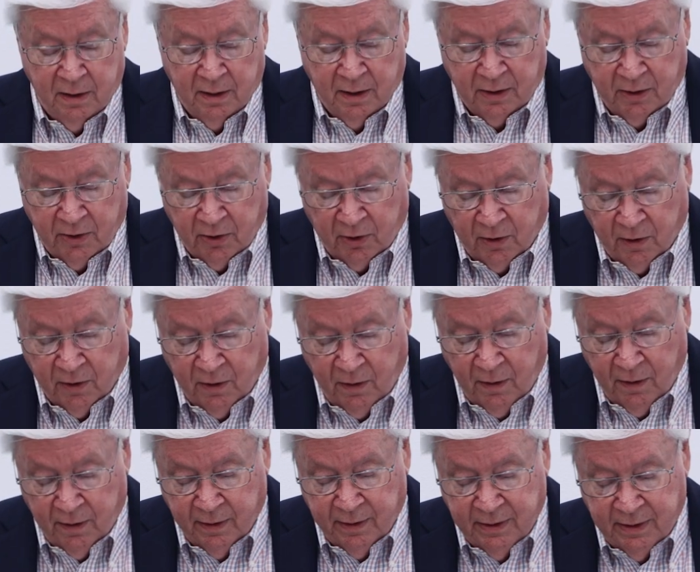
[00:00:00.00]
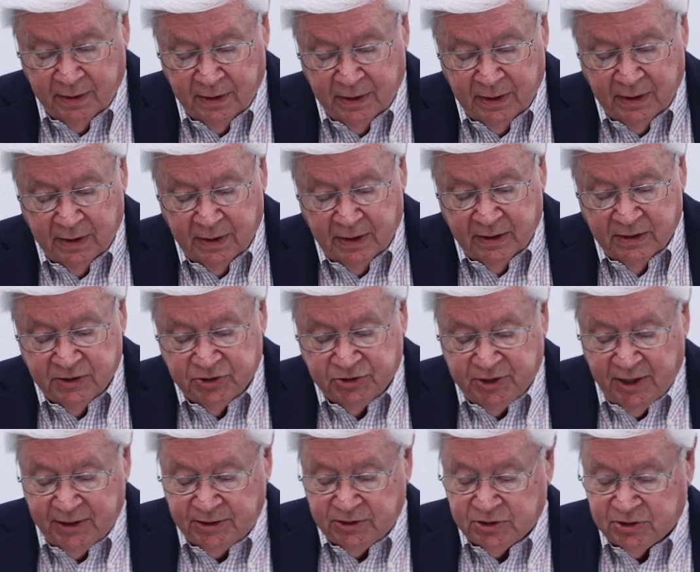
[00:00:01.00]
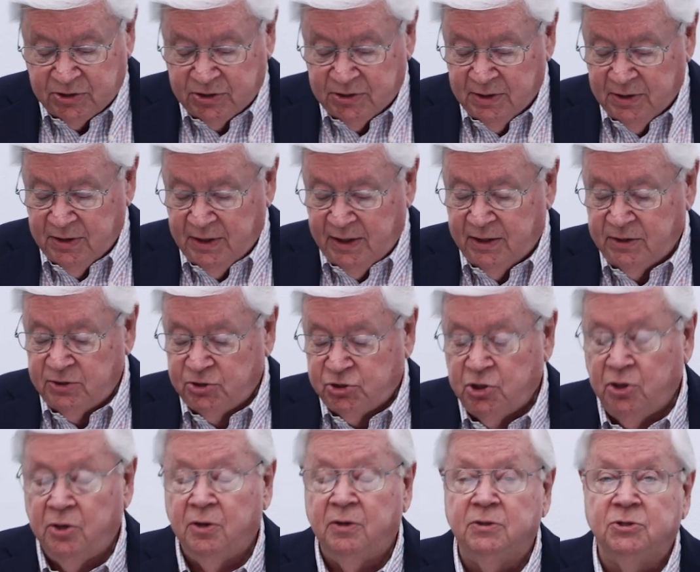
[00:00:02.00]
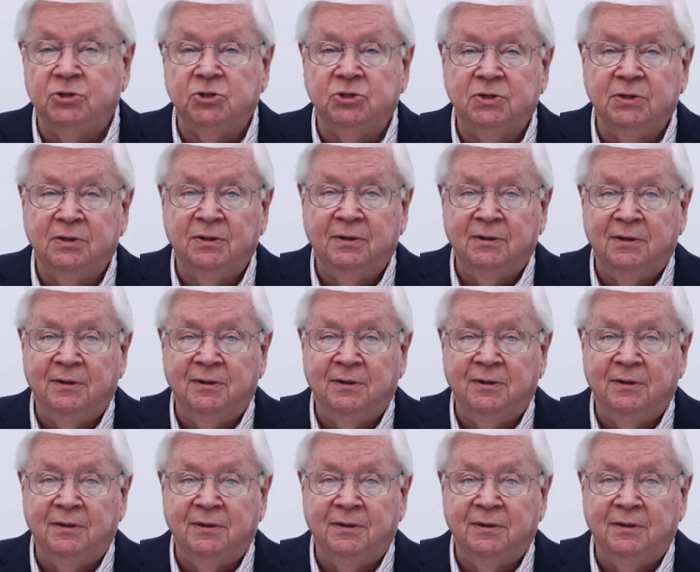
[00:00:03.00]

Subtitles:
a girl, sits in church,